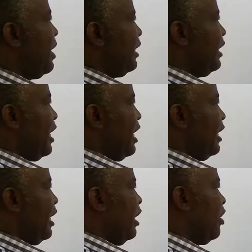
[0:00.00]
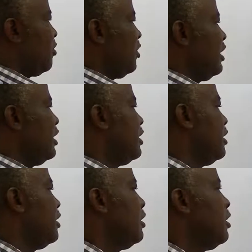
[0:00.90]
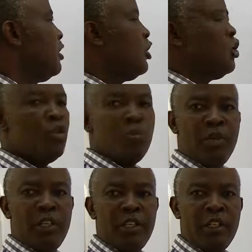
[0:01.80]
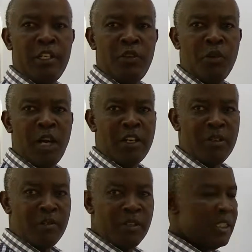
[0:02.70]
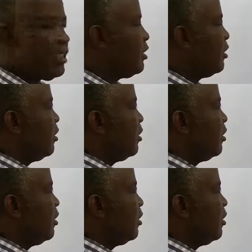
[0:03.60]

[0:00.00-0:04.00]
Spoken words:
by sharing electrons between the two atoms